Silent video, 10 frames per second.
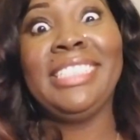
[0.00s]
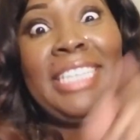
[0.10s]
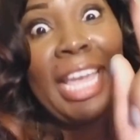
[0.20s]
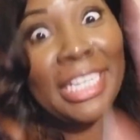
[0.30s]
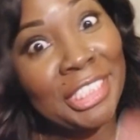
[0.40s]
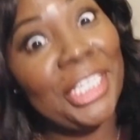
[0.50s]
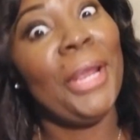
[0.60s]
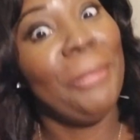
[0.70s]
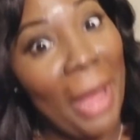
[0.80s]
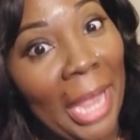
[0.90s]
get
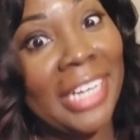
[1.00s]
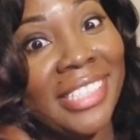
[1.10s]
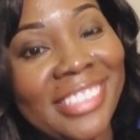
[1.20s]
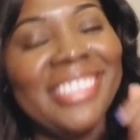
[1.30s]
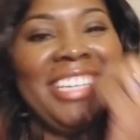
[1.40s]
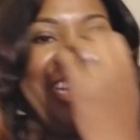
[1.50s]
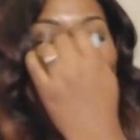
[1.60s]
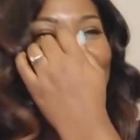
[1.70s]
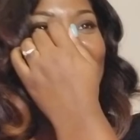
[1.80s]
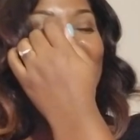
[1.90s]
you one.
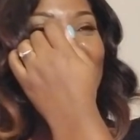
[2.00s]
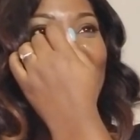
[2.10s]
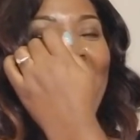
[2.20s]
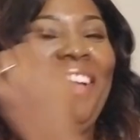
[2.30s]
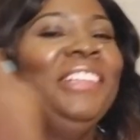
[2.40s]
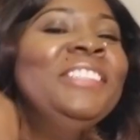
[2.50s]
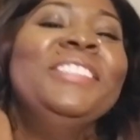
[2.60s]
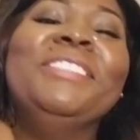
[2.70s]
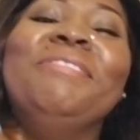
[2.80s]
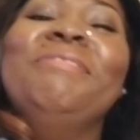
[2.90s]

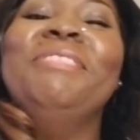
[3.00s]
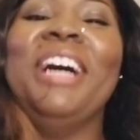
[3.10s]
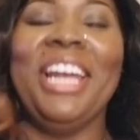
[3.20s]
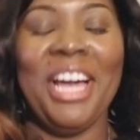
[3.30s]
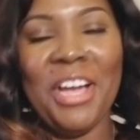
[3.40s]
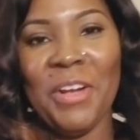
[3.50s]
But